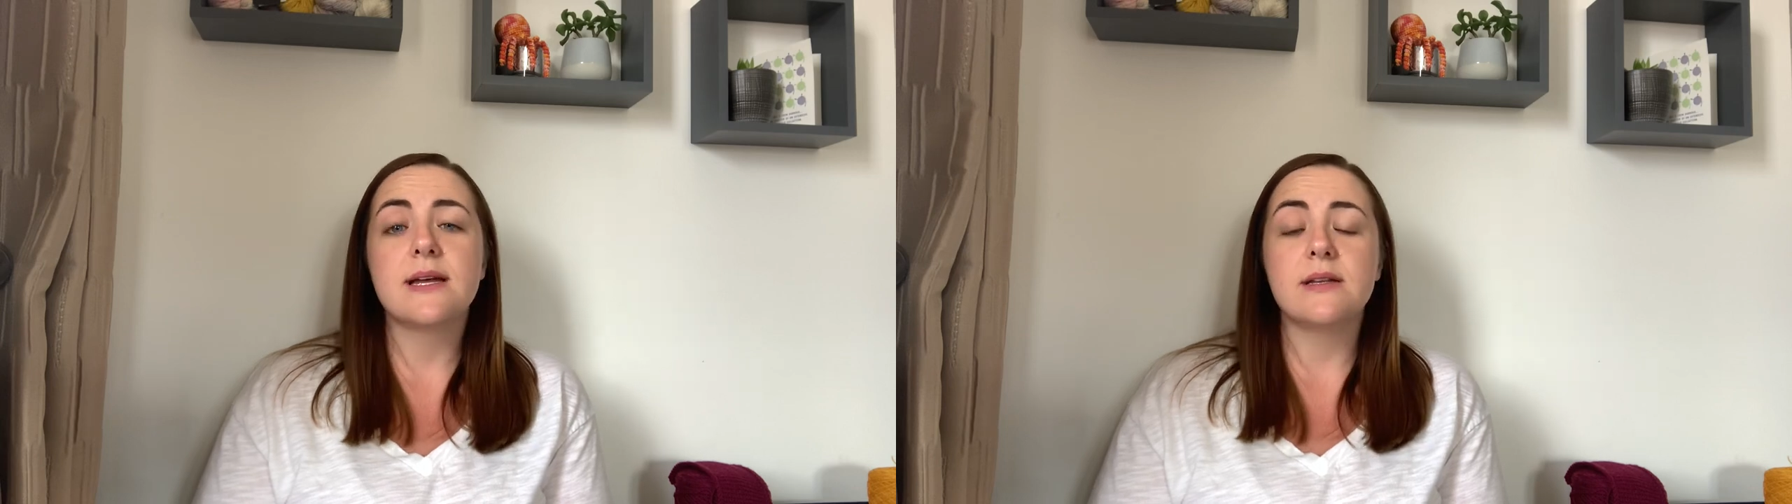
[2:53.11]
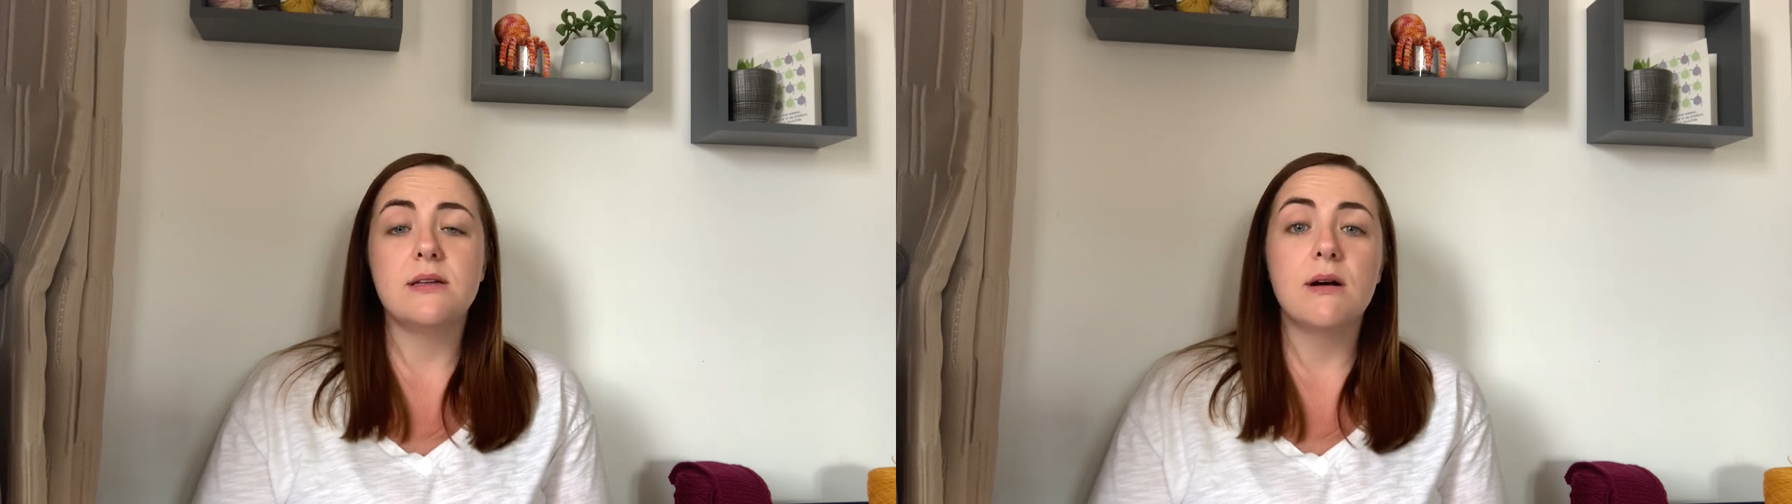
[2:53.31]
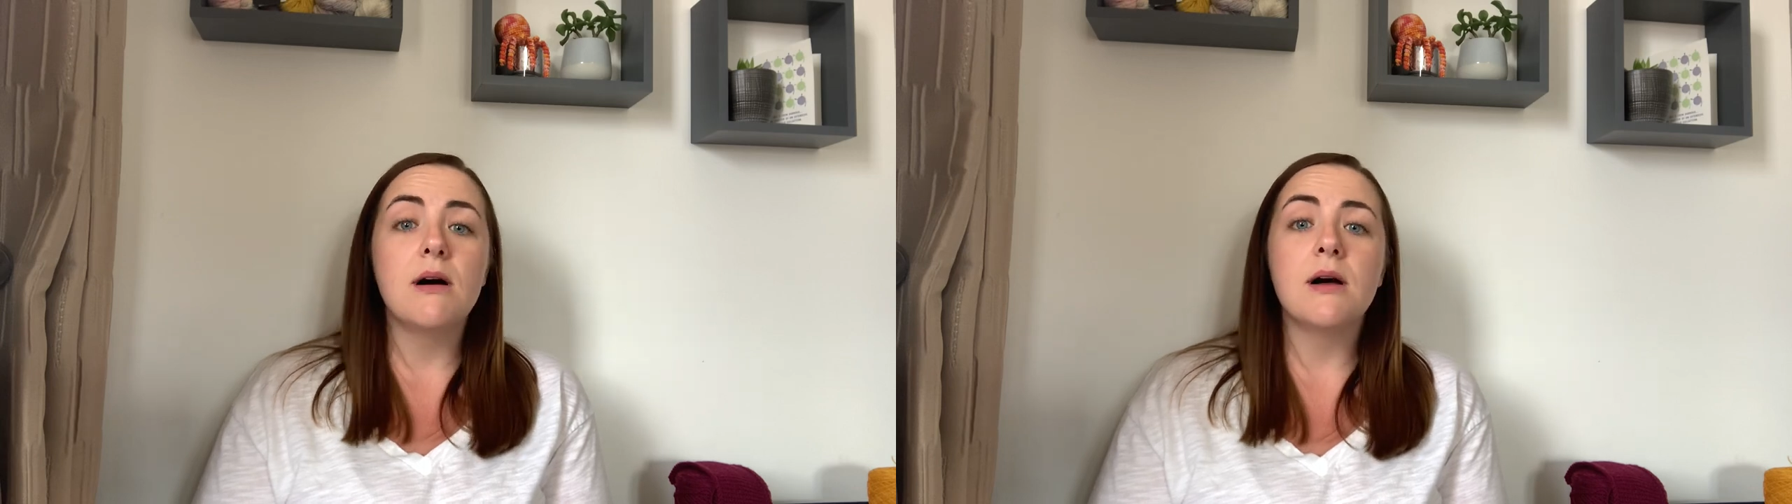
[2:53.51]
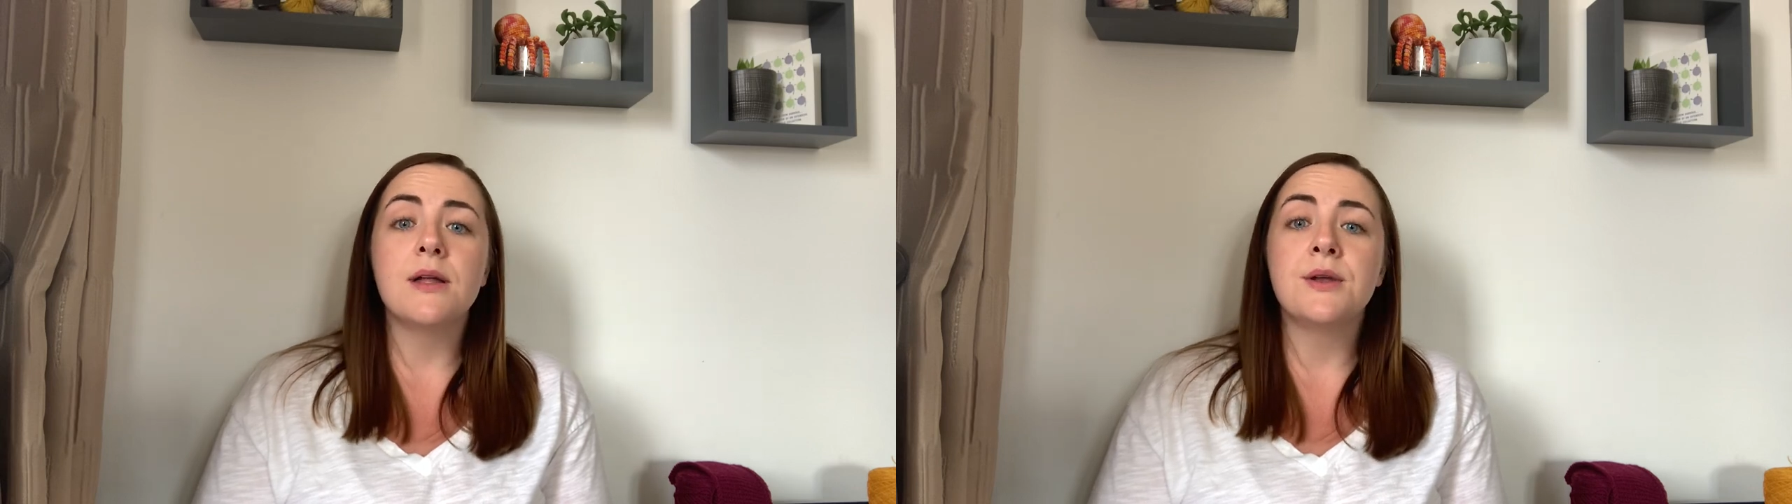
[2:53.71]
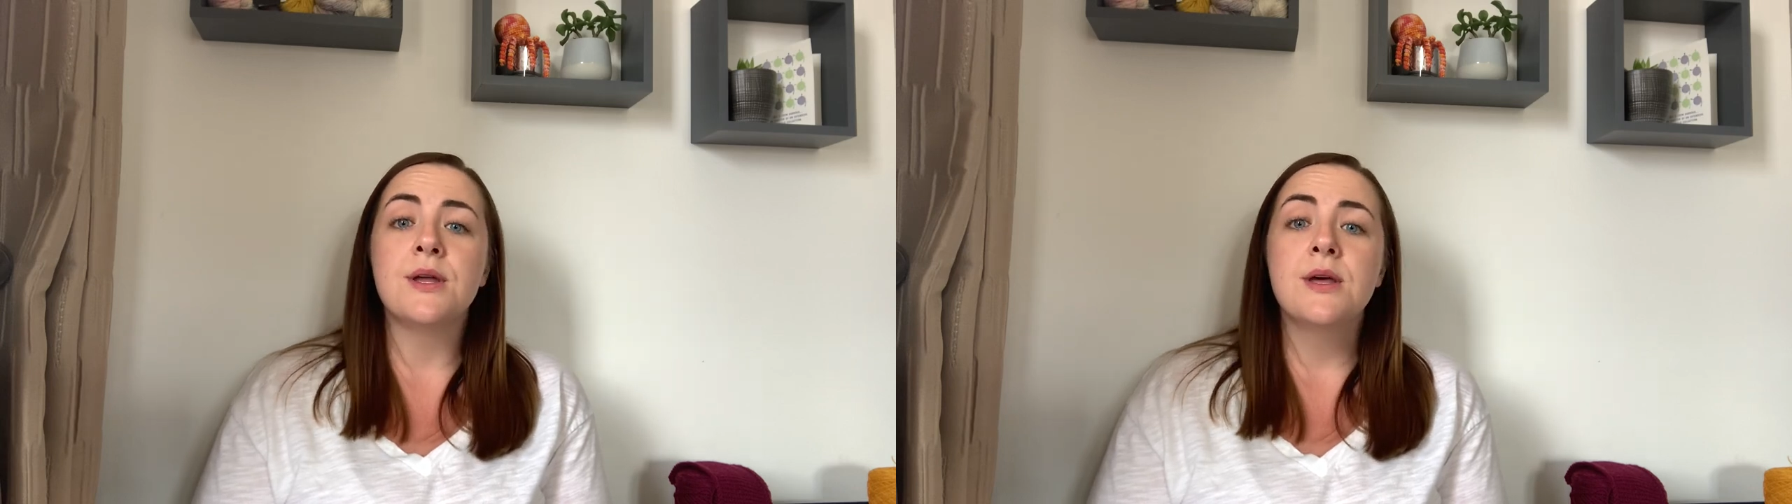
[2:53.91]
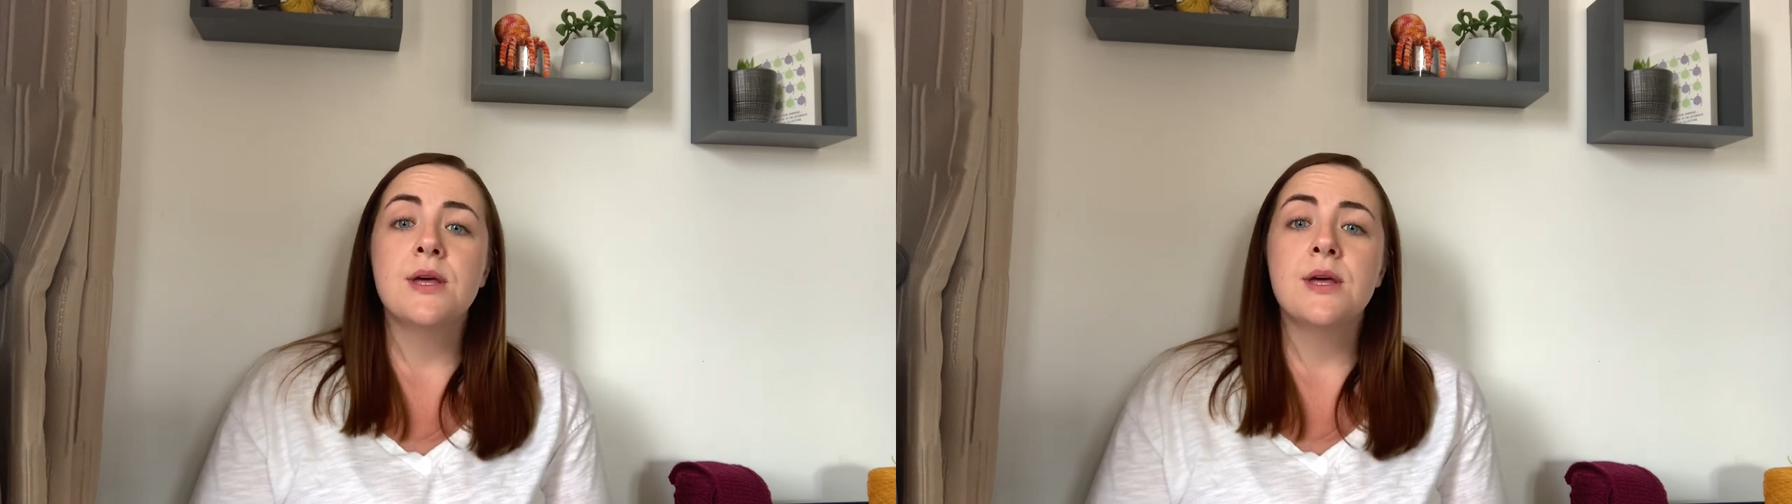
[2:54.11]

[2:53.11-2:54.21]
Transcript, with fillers: and yarn.